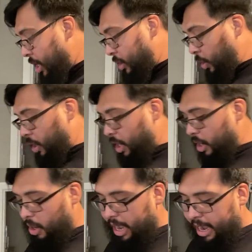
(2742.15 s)
to a lot
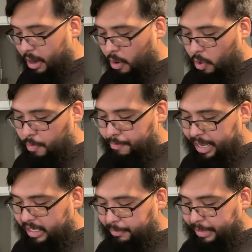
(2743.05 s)
of at-home
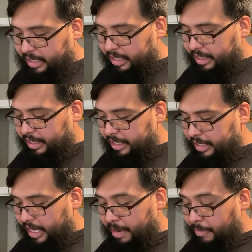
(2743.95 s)
based businesses,
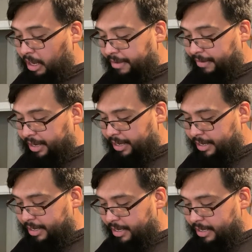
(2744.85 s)
and I'm loving it.
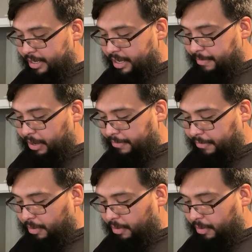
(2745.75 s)
I'm here for the